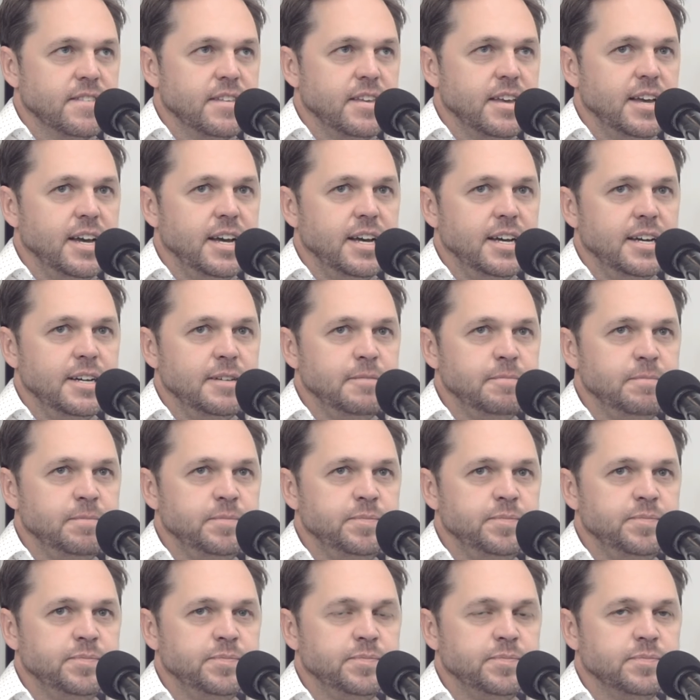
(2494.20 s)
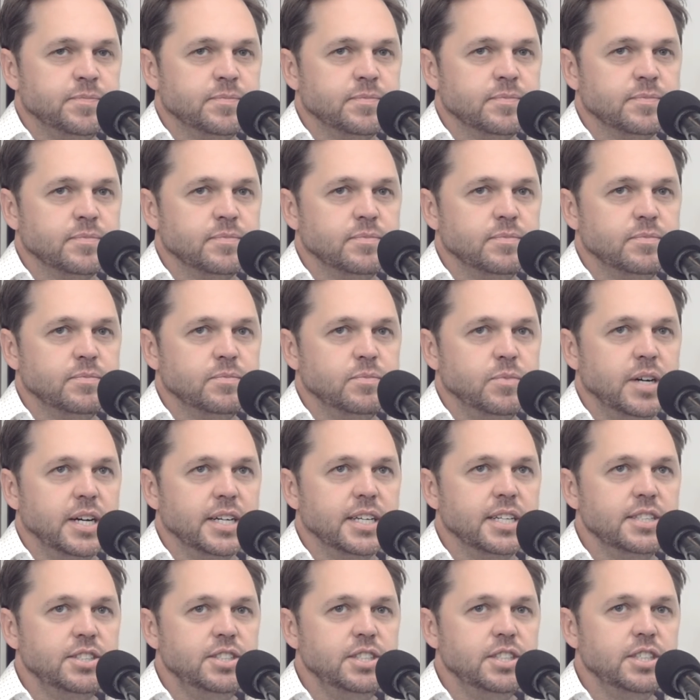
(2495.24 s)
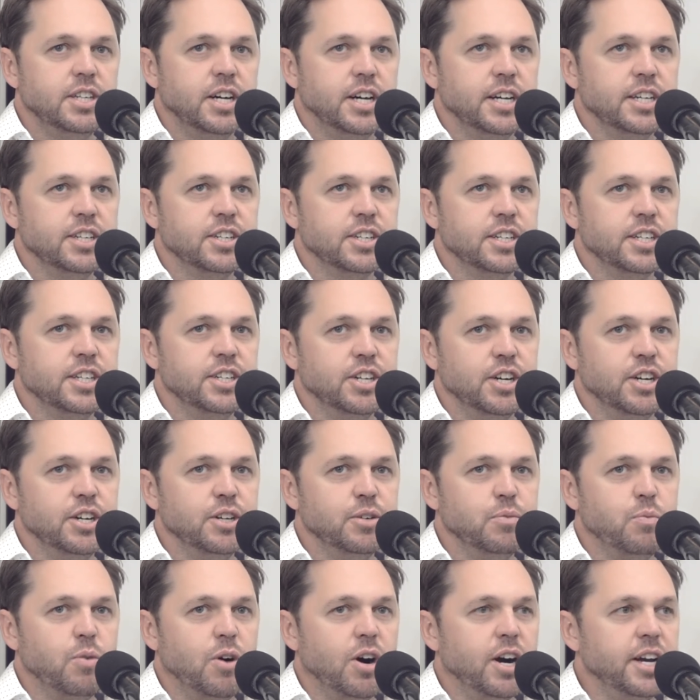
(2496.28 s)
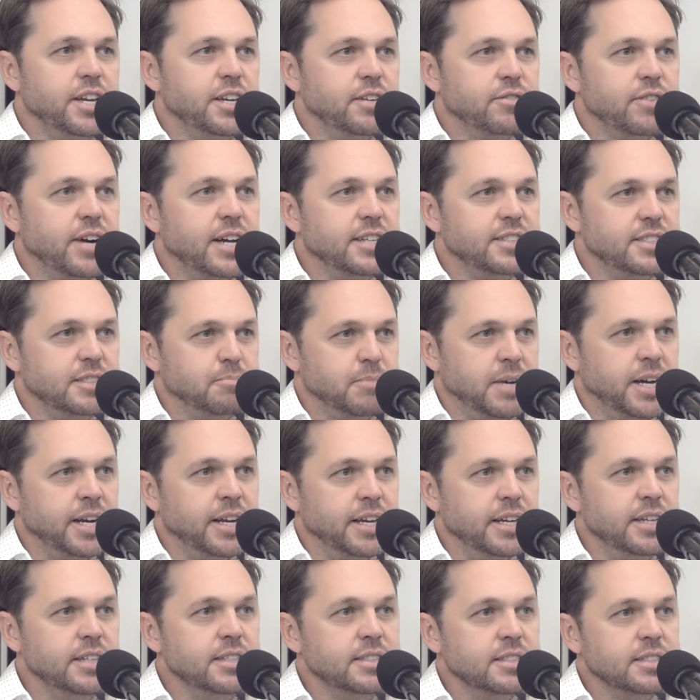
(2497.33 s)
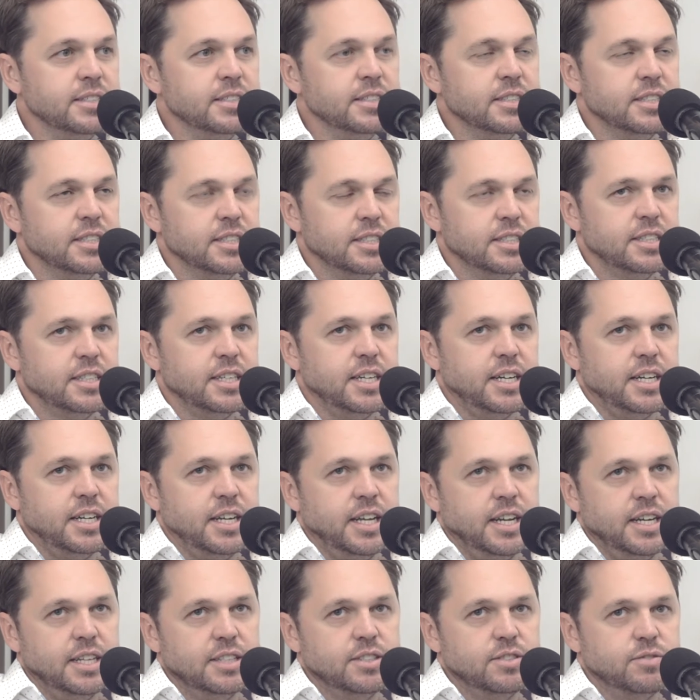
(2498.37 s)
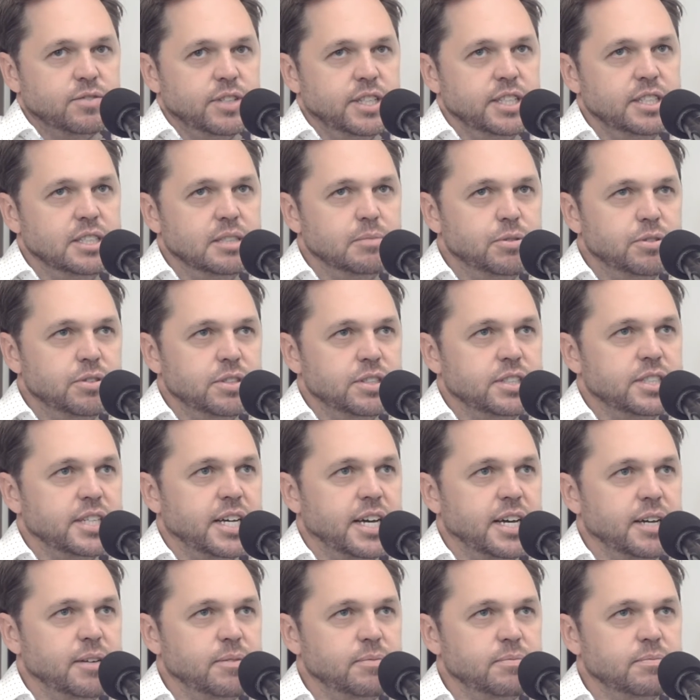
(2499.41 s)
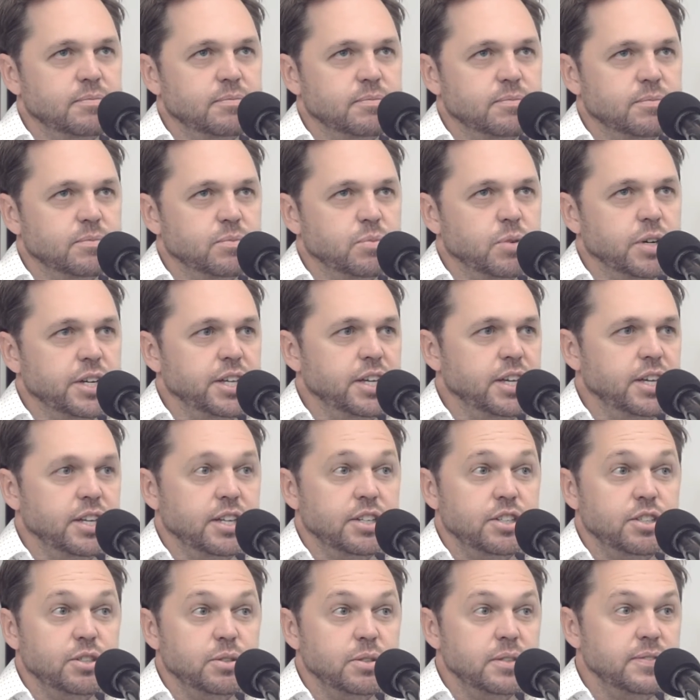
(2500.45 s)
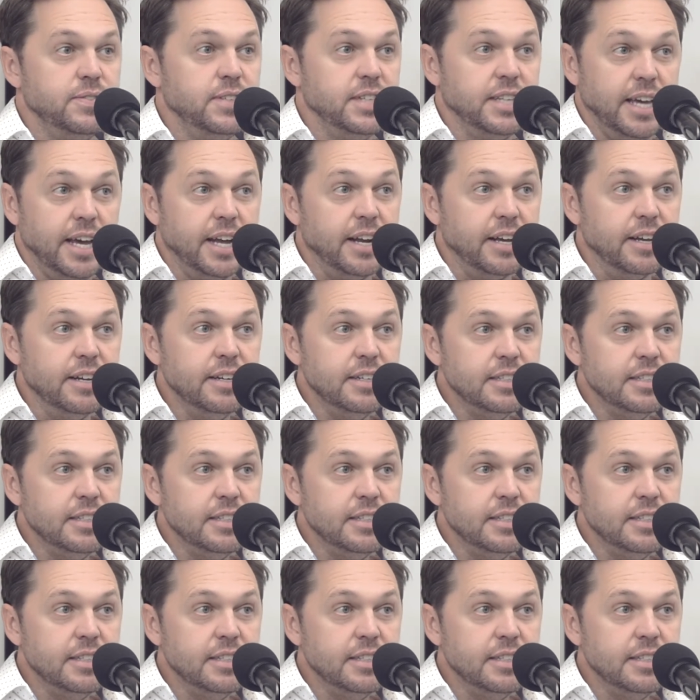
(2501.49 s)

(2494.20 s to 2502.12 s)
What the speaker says: Well, I guess you kind of got to know why you're raising money, and then it's reasonable to say, what are you going to do if you get it?